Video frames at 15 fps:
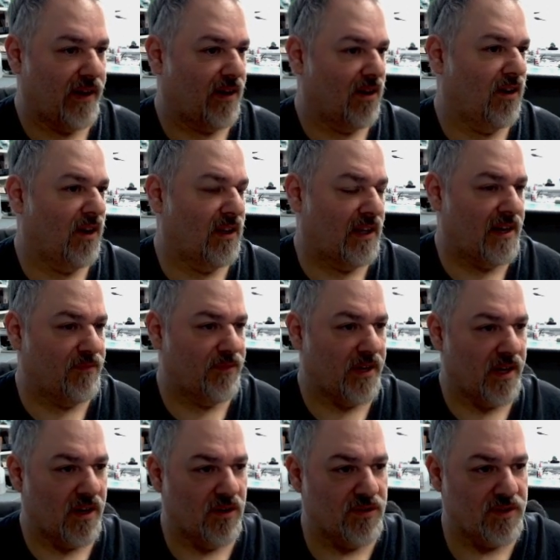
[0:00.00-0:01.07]
on online
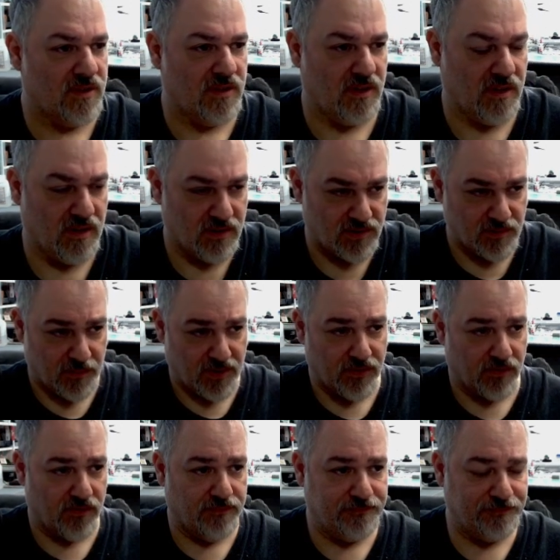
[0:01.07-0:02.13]
videos and some
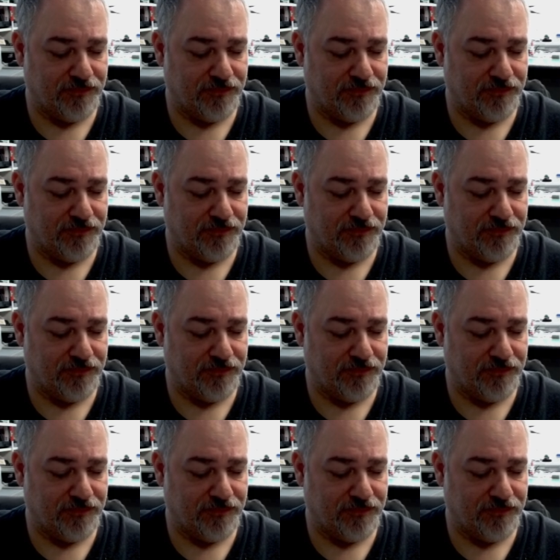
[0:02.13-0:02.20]
other